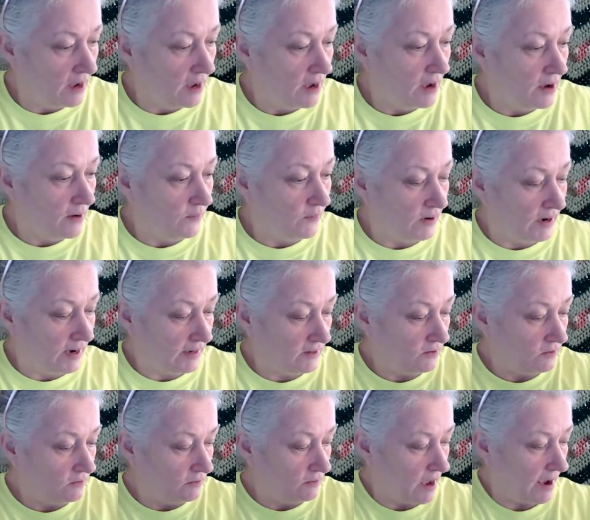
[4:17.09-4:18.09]
But I do
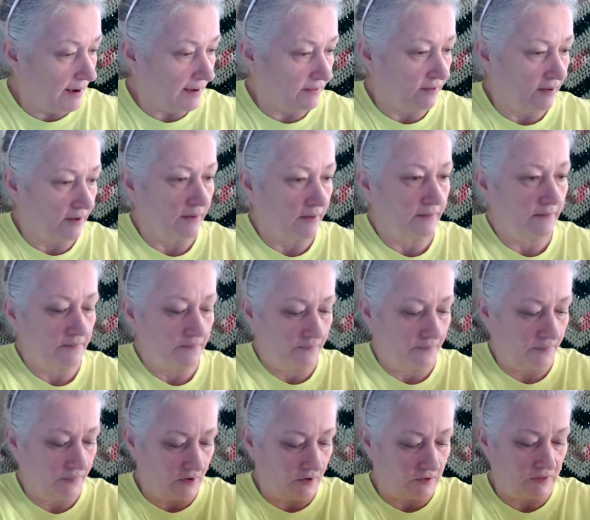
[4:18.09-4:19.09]
like them.
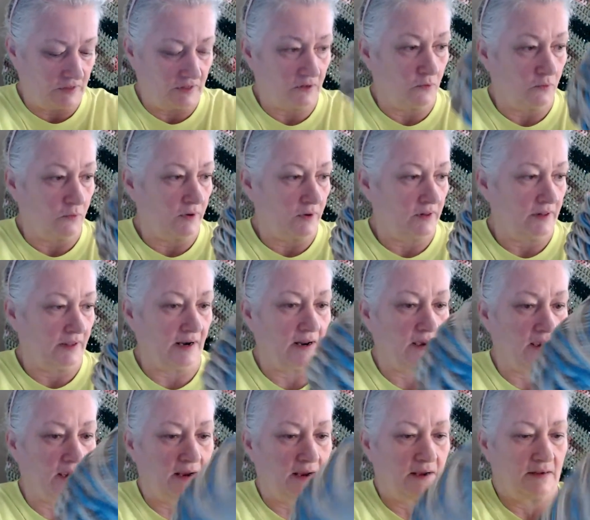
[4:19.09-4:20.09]
They're still really
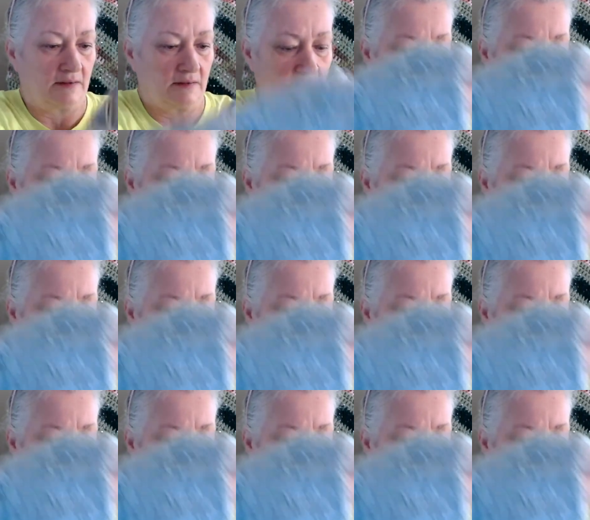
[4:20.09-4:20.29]
nice.